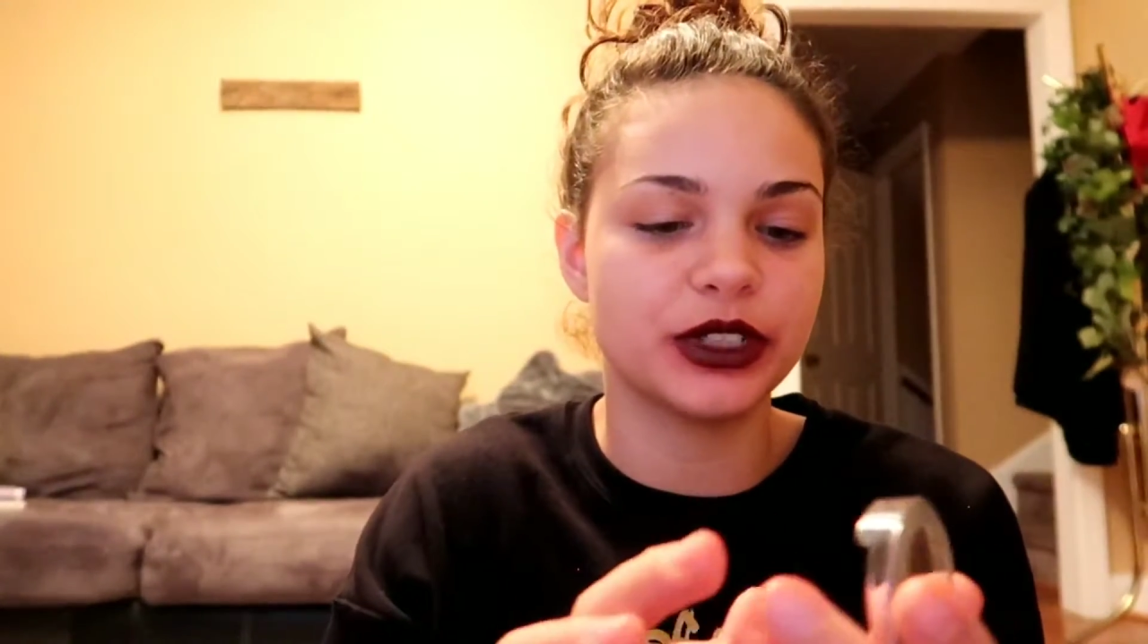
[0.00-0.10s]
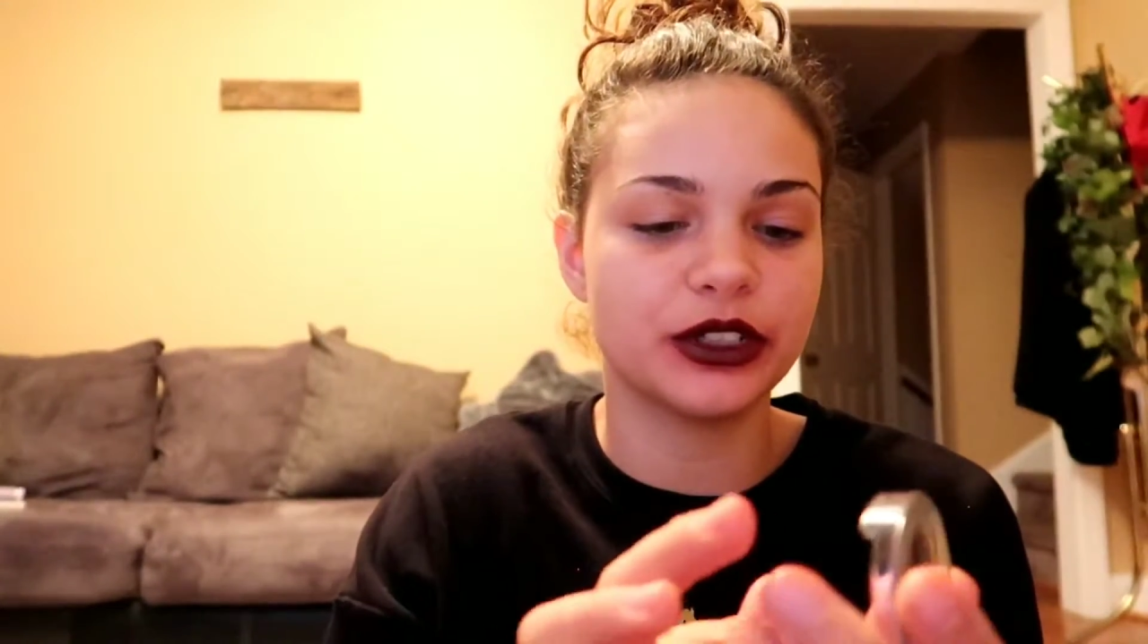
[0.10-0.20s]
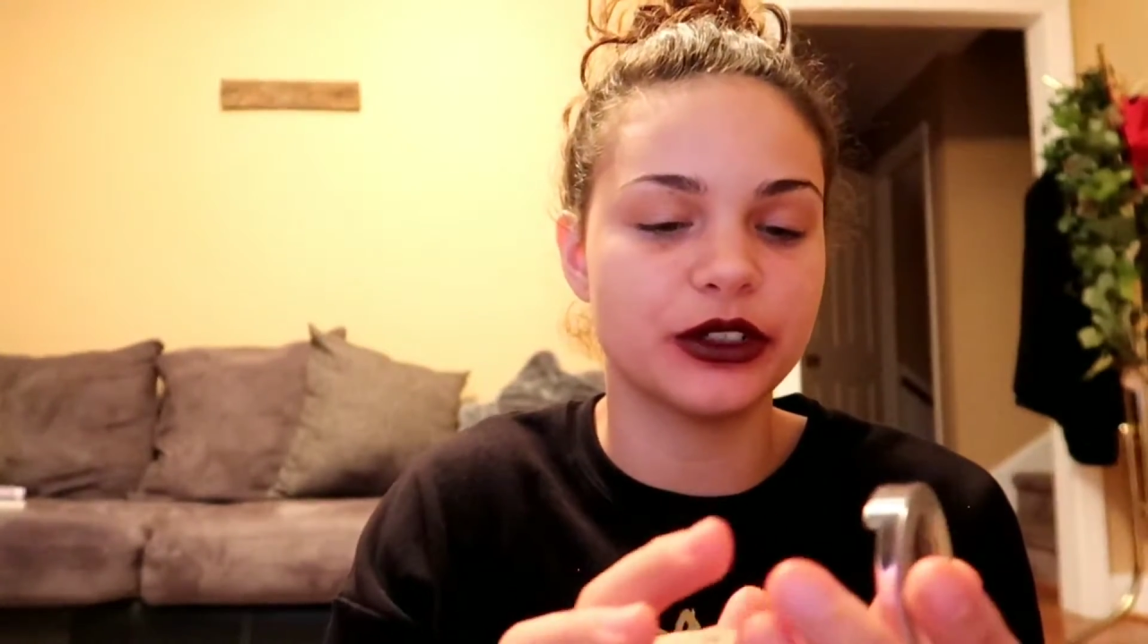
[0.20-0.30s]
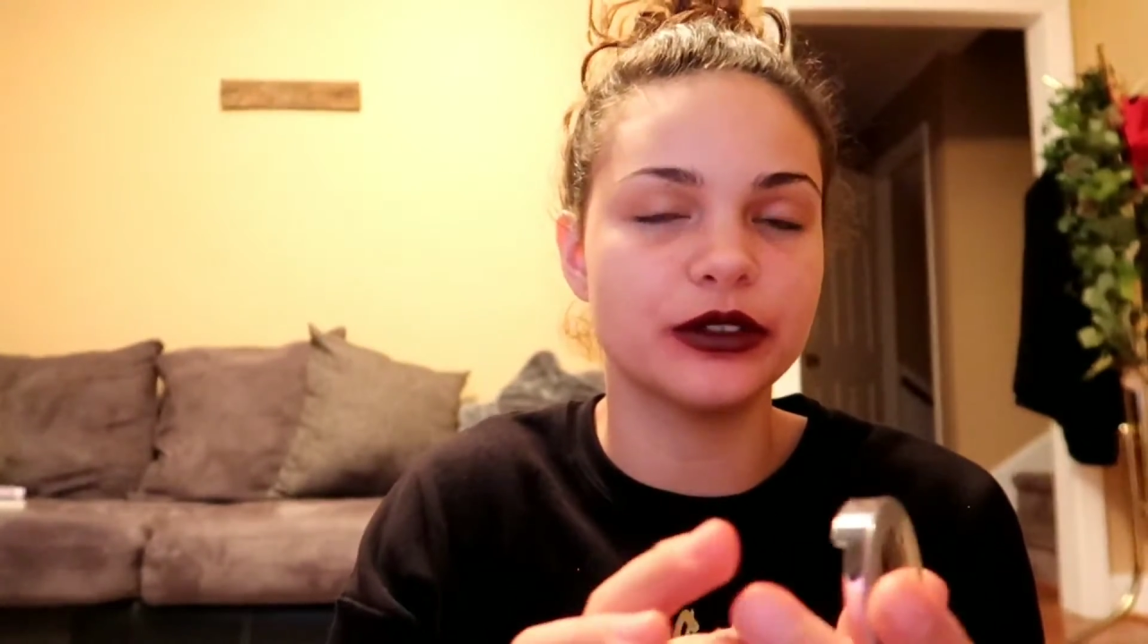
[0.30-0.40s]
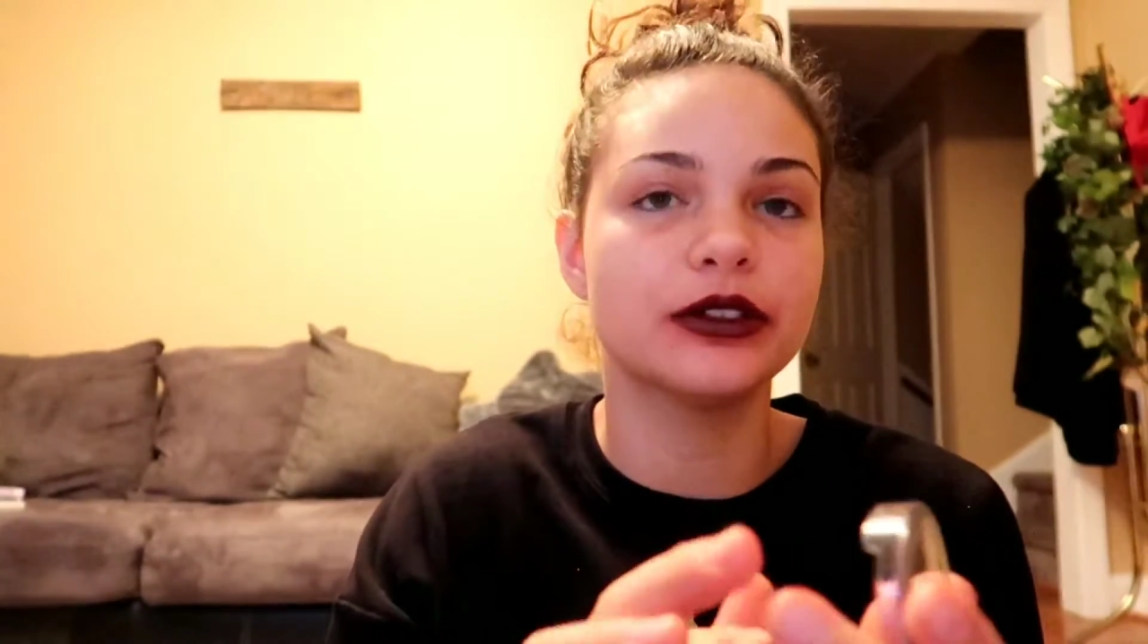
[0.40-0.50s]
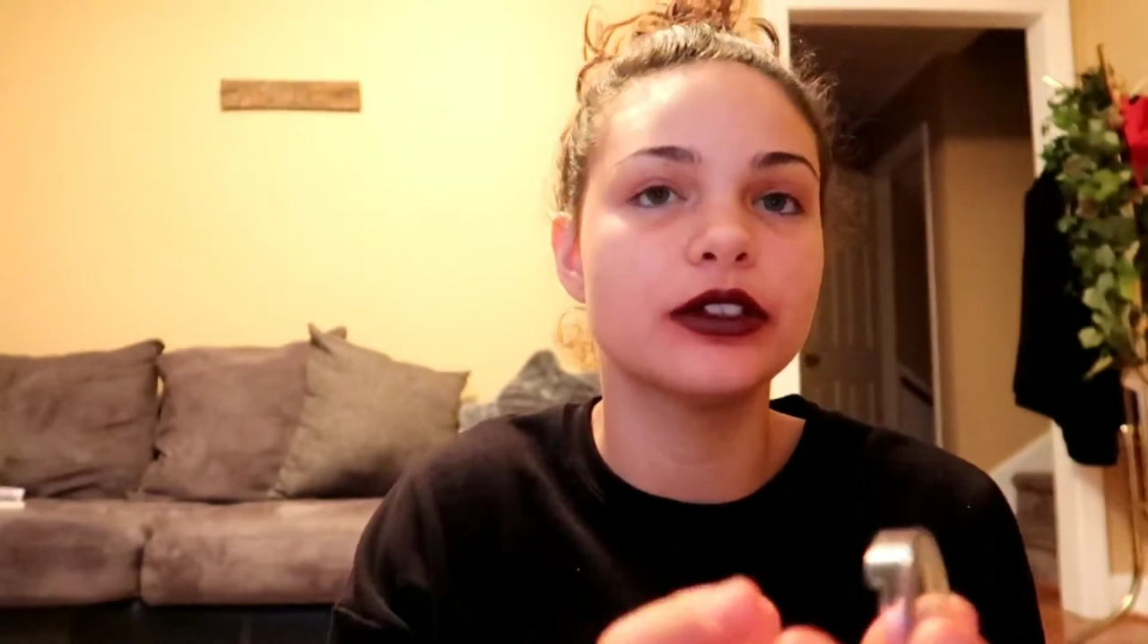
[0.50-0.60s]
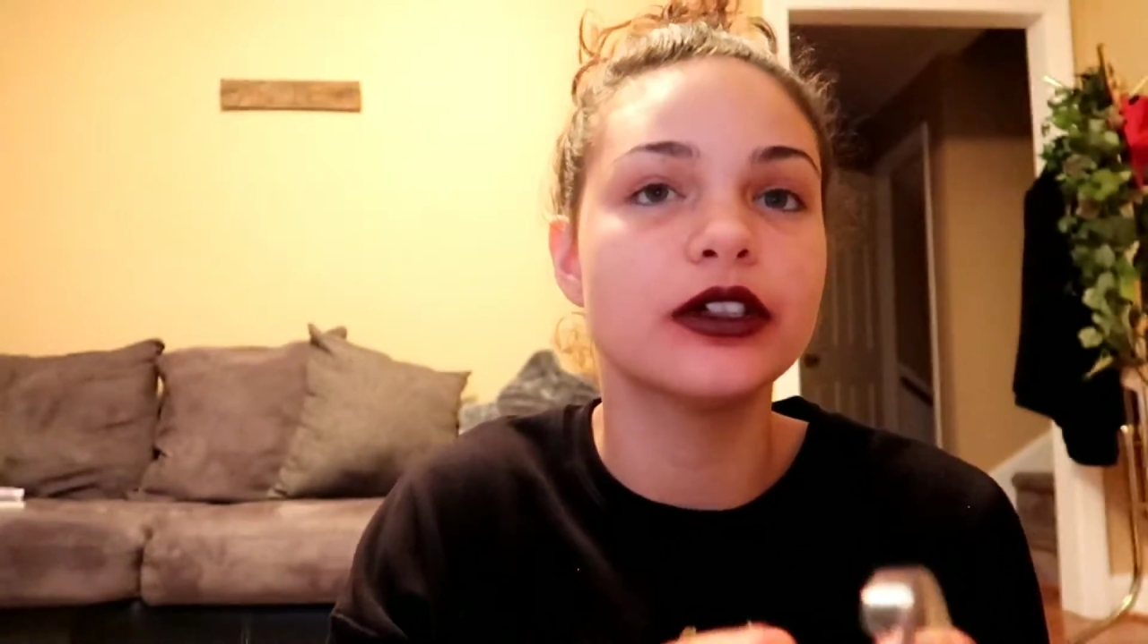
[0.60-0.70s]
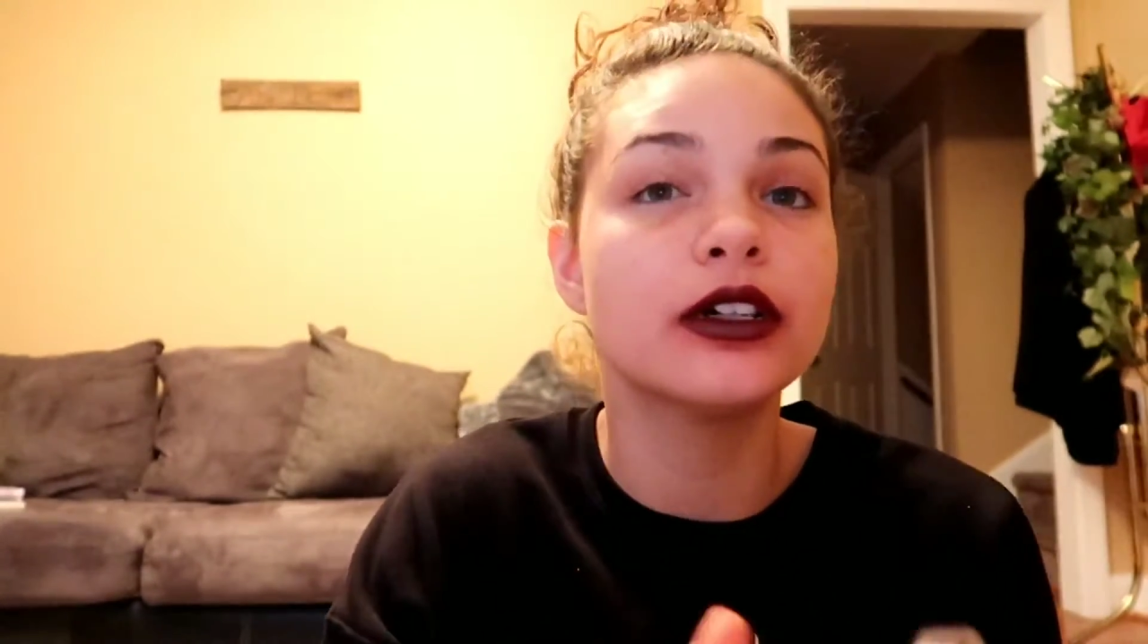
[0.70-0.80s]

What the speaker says: we gonna